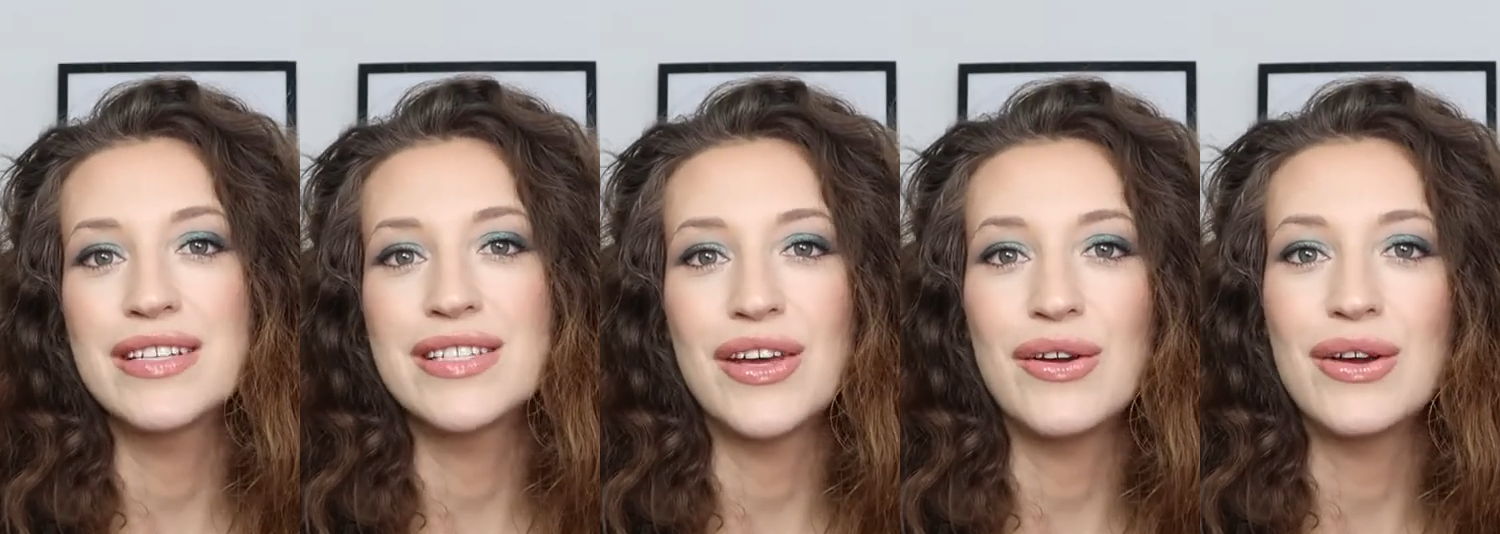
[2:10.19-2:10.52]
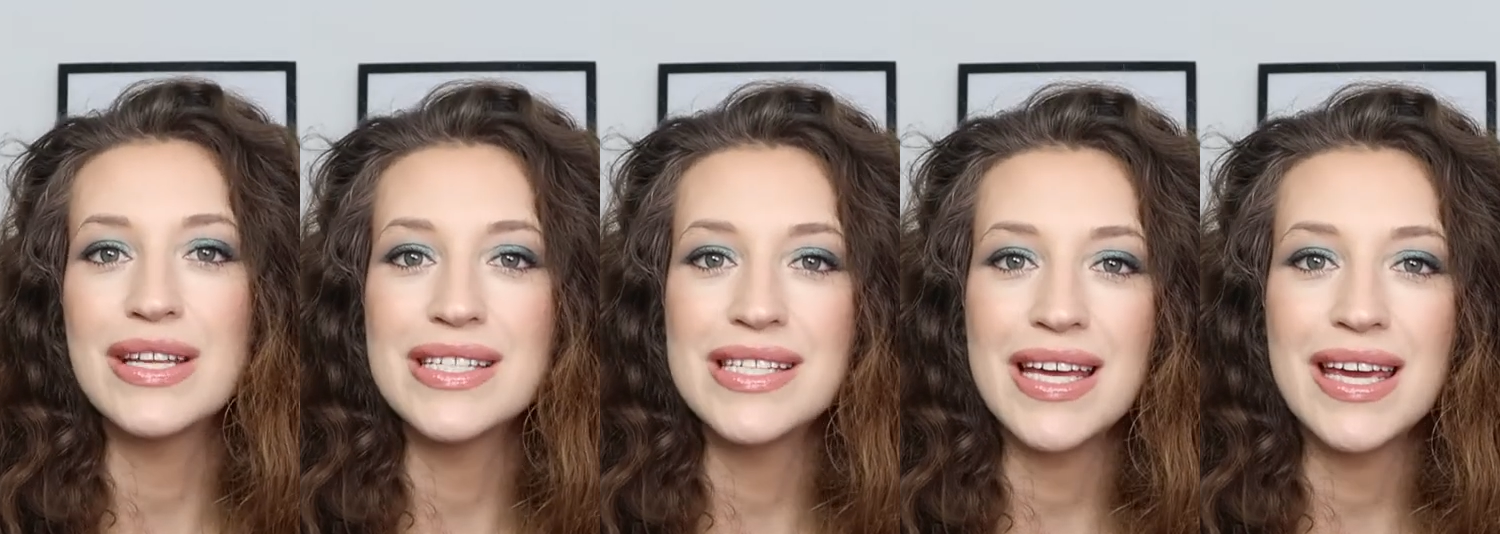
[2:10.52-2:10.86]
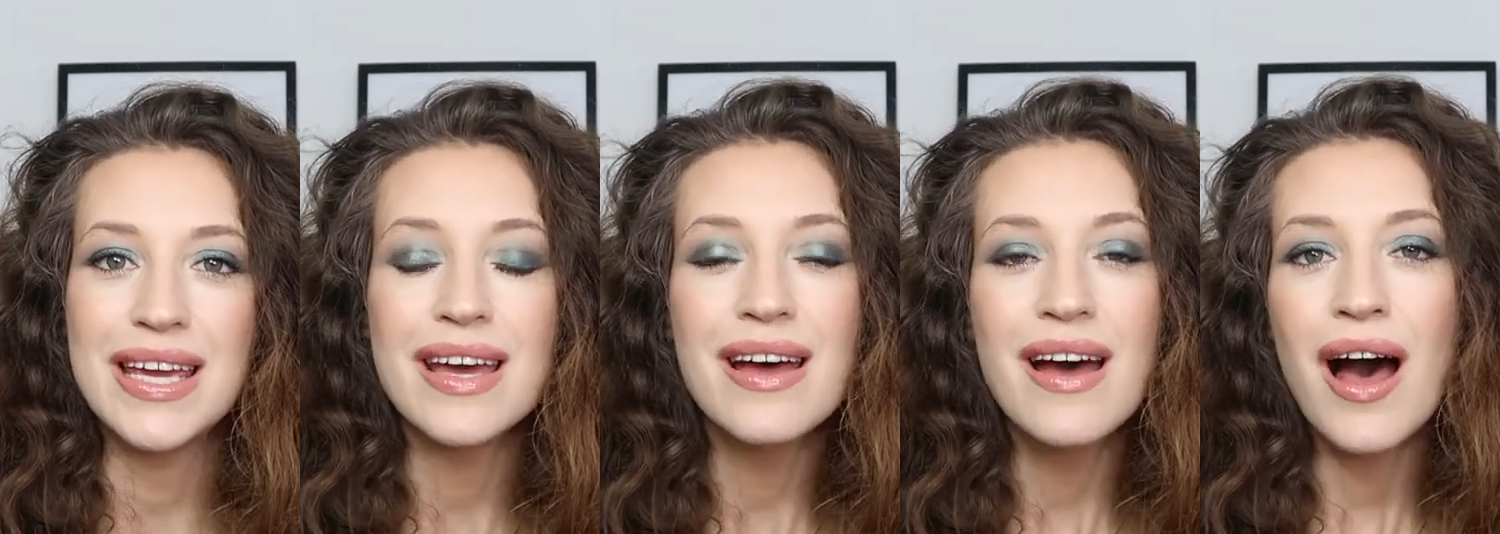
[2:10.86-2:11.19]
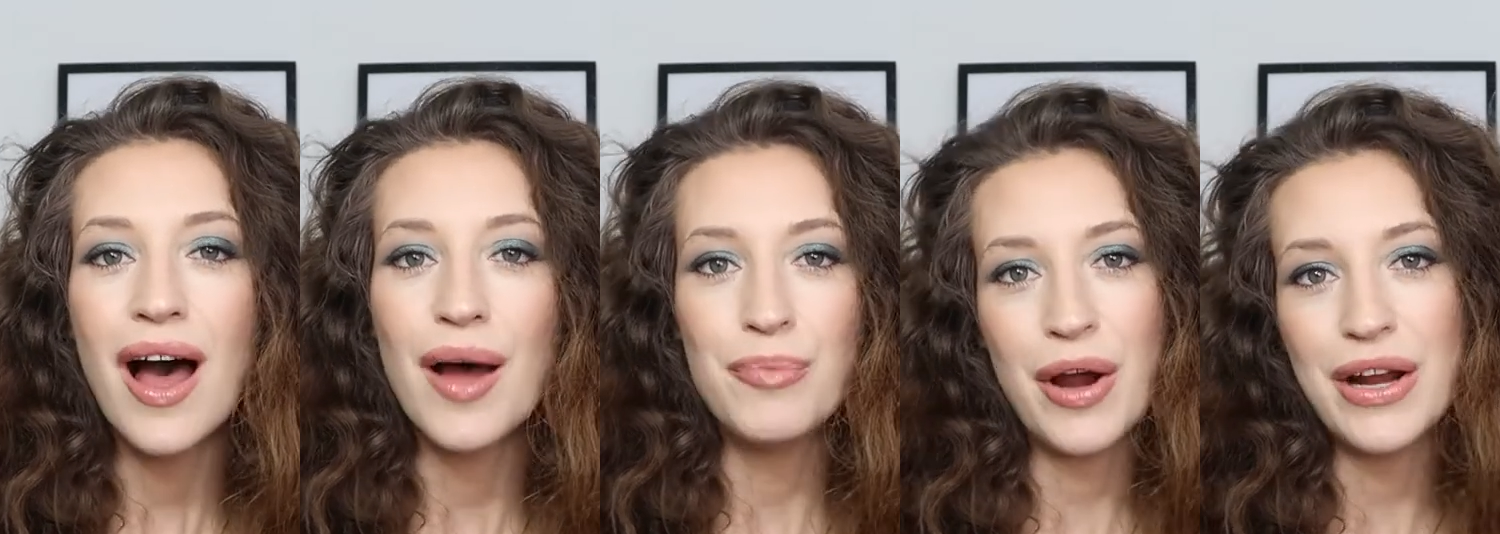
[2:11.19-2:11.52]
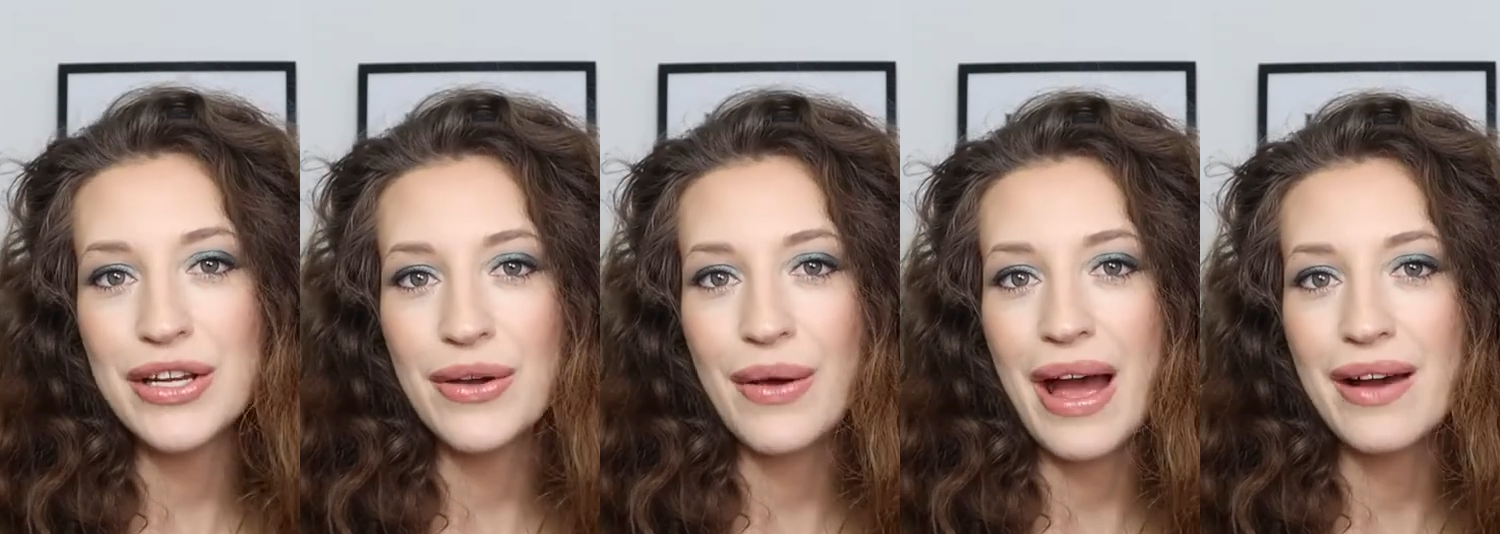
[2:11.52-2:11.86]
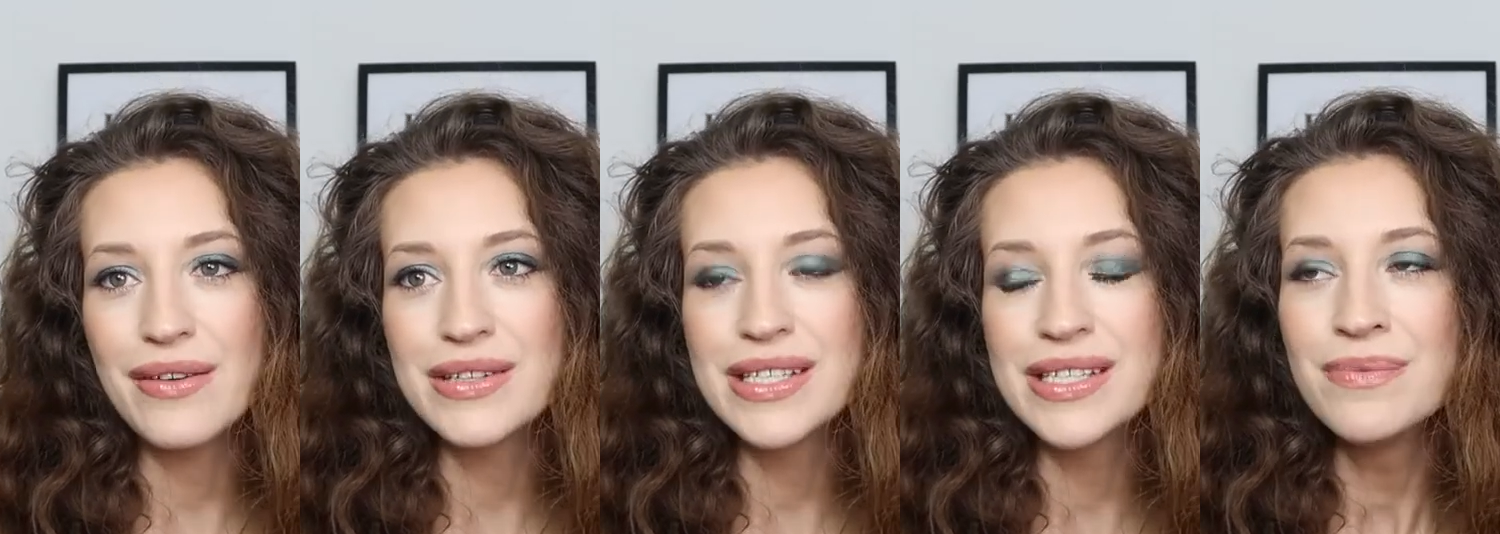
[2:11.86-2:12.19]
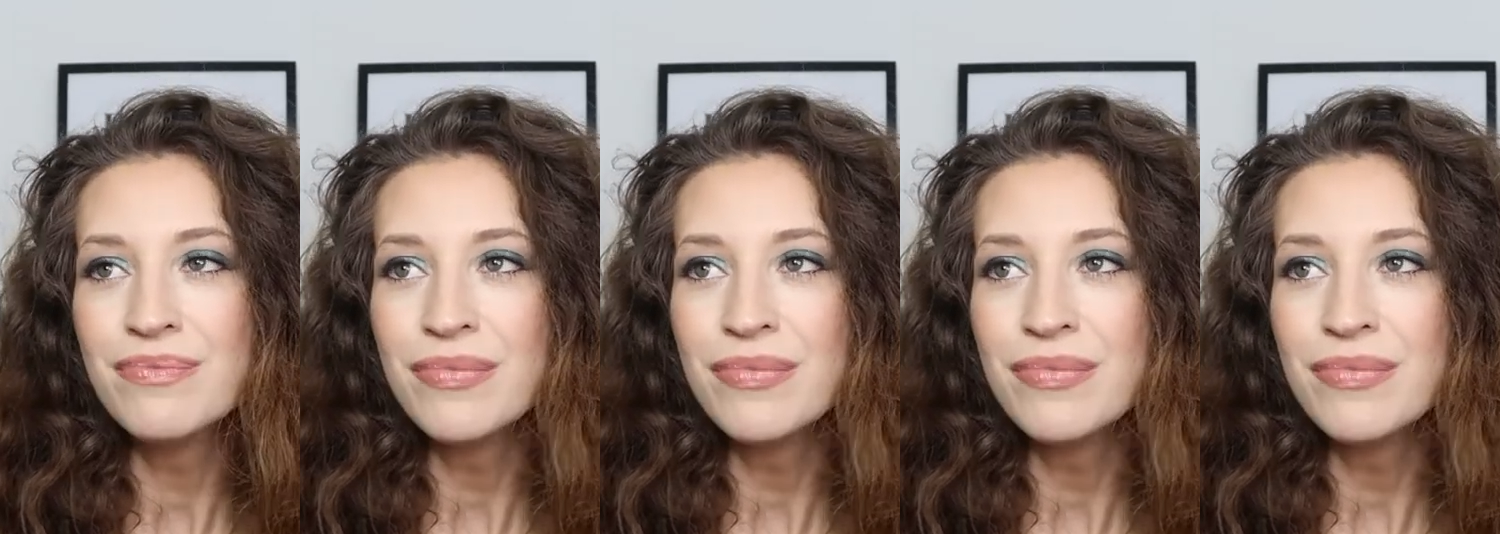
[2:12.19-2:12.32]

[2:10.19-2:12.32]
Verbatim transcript: so you can see our brand new house